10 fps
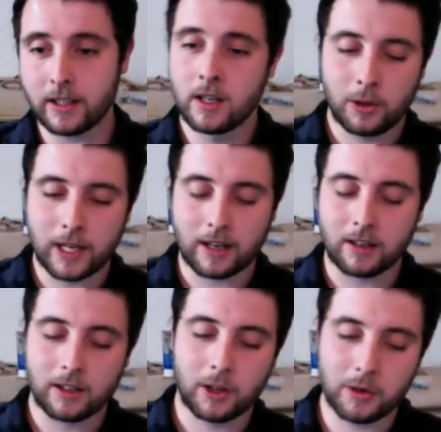you
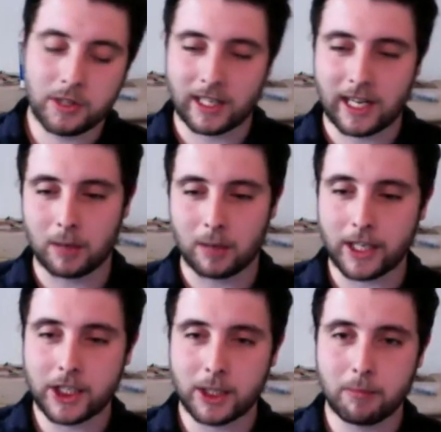then go to the
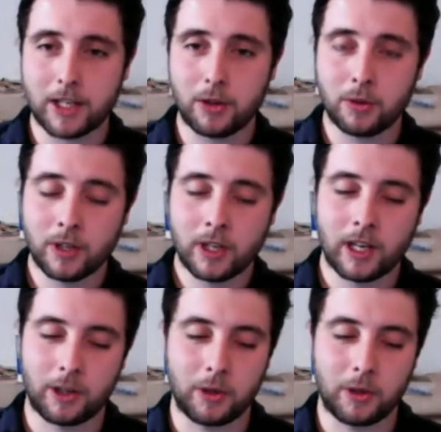calibration menu and you